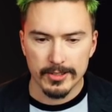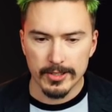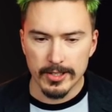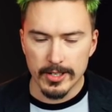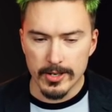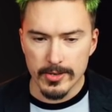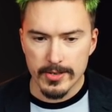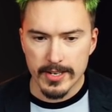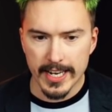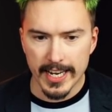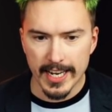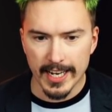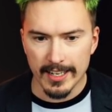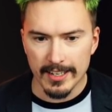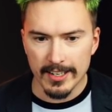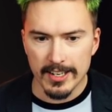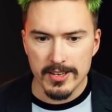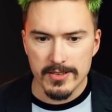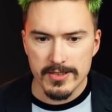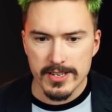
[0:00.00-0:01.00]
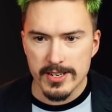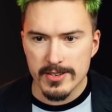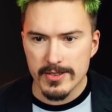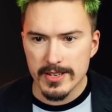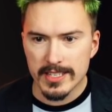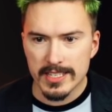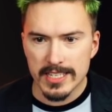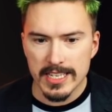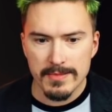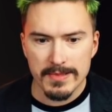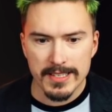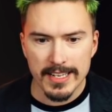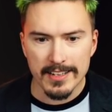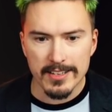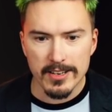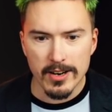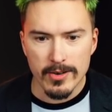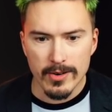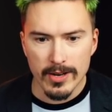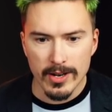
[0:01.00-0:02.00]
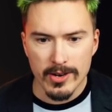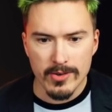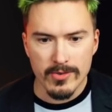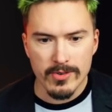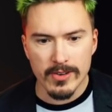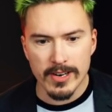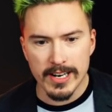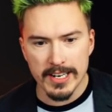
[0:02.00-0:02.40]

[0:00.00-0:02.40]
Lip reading: Okay. Oh no, it seems that our logo